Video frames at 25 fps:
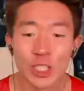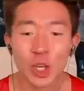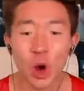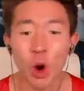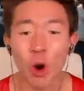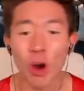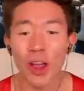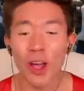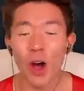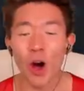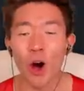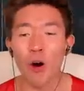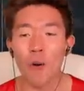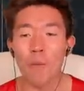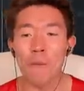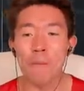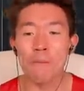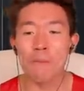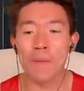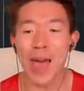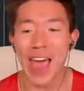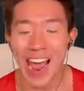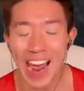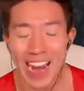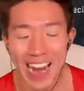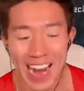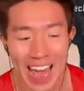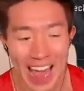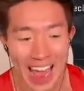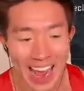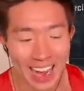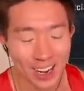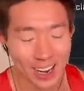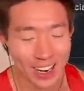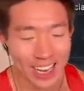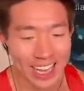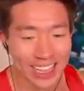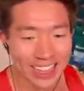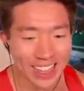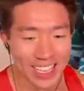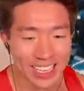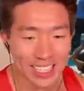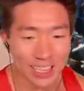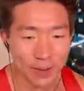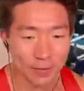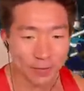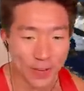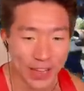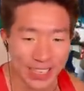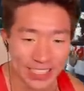Torry Holt manhandling the
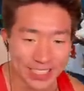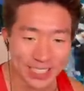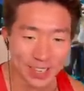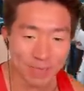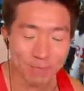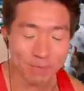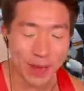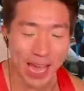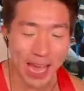defensive